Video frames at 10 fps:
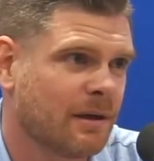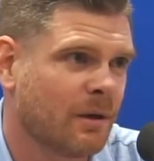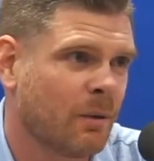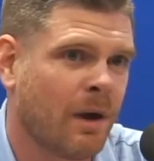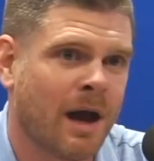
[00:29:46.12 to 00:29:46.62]

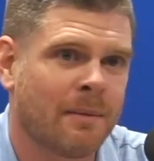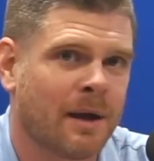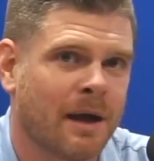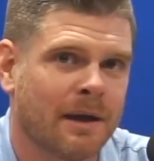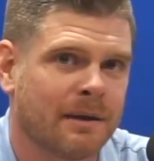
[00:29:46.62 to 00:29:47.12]
Why am
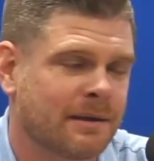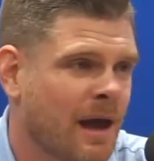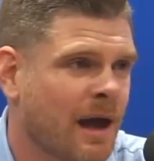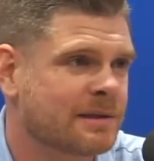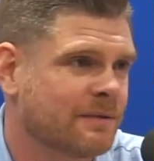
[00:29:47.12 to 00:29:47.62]
I
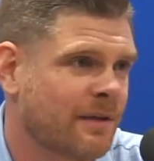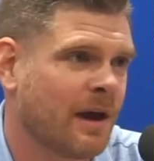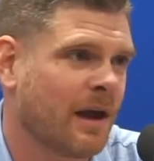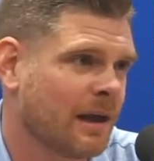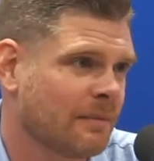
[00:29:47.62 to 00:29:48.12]
toxifying my